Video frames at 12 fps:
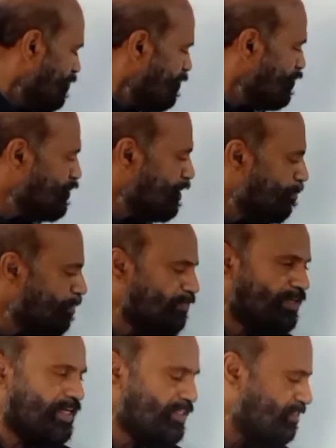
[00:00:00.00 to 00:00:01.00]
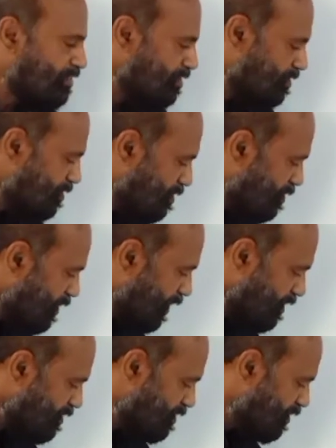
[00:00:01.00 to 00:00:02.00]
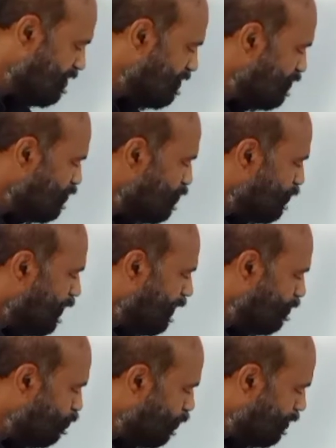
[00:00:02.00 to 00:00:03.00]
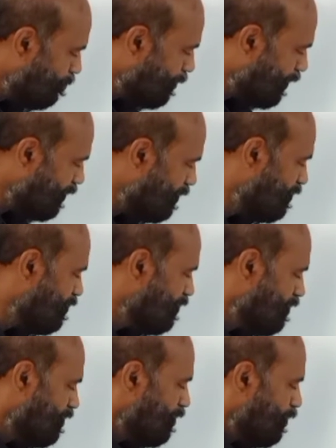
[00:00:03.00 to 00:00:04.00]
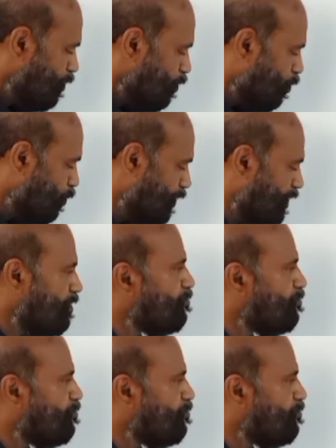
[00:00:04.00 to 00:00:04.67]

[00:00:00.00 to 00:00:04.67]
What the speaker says: This dB will get cancelled. So N1 by OD.